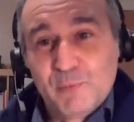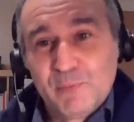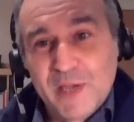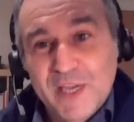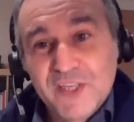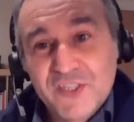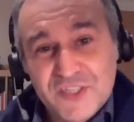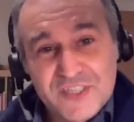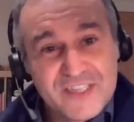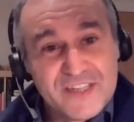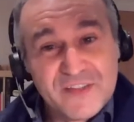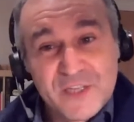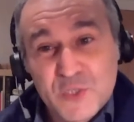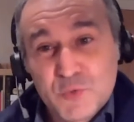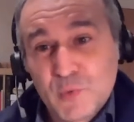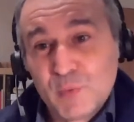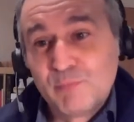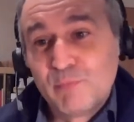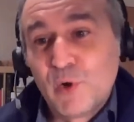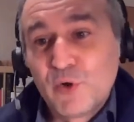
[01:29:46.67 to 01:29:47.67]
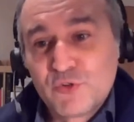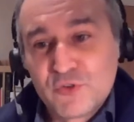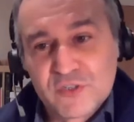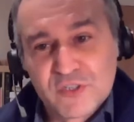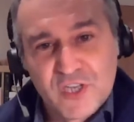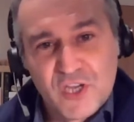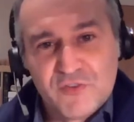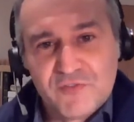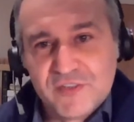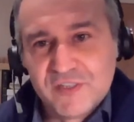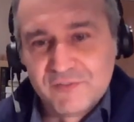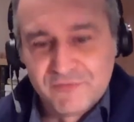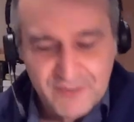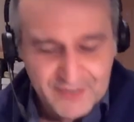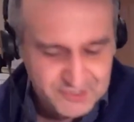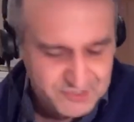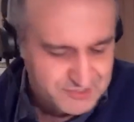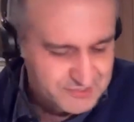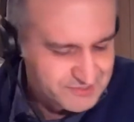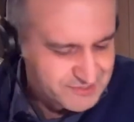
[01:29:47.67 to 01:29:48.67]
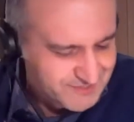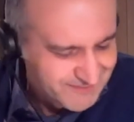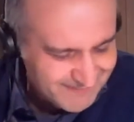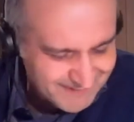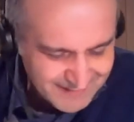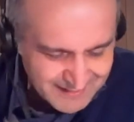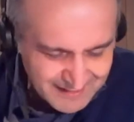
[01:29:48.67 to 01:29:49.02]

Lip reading: patient, and these were moderate COVID infections.